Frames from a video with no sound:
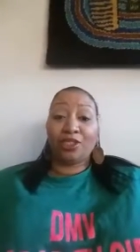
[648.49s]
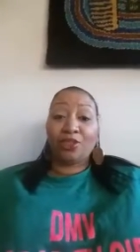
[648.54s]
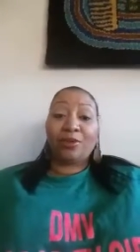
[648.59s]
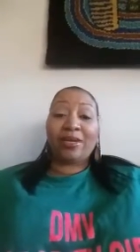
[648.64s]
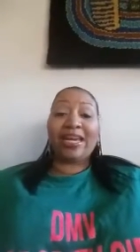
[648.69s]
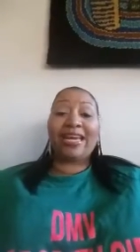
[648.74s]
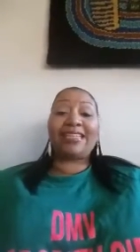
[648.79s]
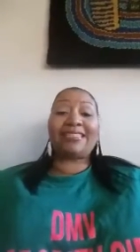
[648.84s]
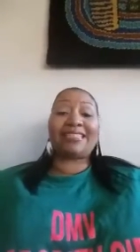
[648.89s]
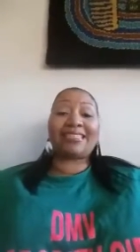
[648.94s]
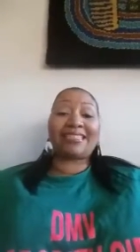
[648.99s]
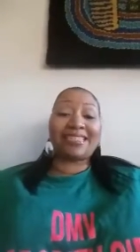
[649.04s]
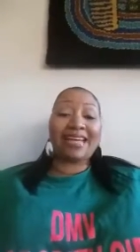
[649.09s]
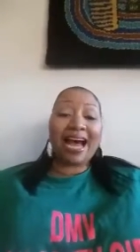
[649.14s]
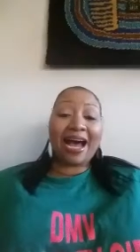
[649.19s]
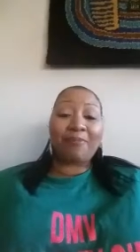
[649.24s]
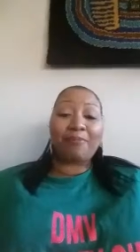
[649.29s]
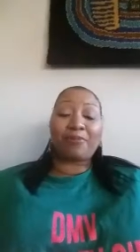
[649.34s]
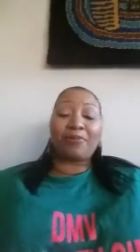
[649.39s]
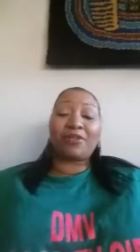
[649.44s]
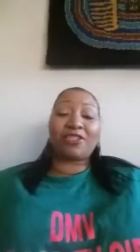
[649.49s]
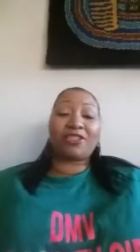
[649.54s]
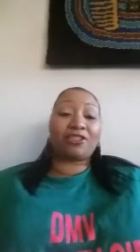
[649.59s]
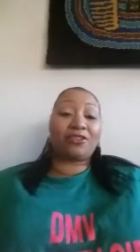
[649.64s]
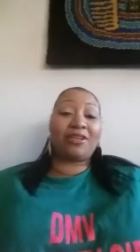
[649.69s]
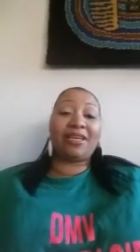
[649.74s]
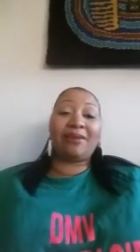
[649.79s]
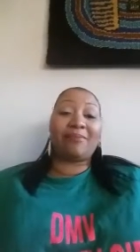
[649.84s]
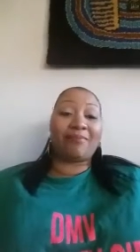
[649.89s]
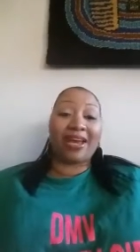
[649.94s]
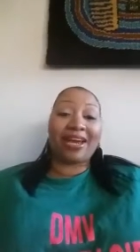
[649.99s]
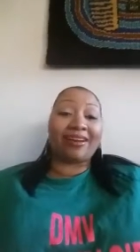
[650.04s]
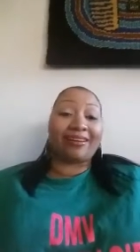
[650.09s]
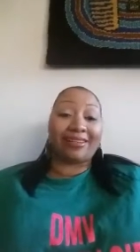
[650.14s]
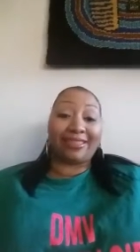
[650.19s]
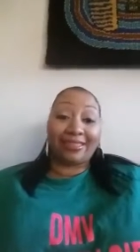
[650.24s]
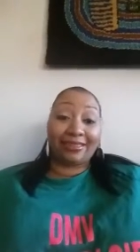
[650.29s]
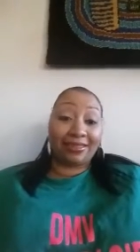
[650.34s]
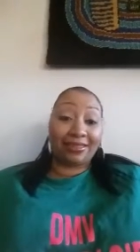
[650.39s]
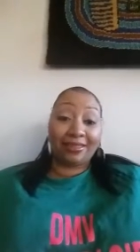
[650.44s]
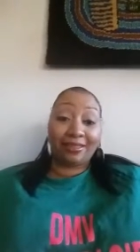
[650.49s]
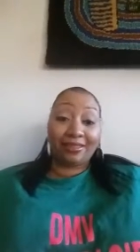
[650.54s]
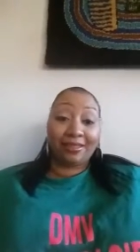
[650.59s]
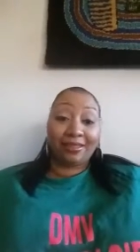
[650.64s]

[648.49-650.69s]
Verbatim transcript: You can't stop once you get married.